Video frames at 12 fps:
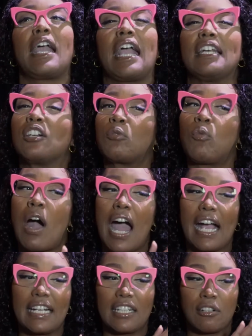and a
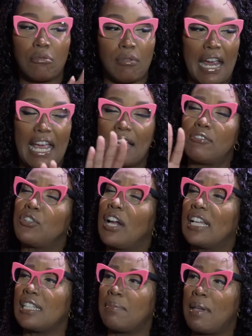wide array of
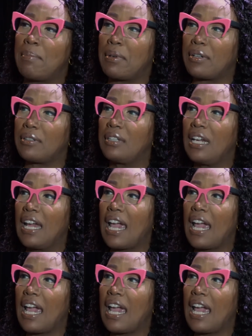trans people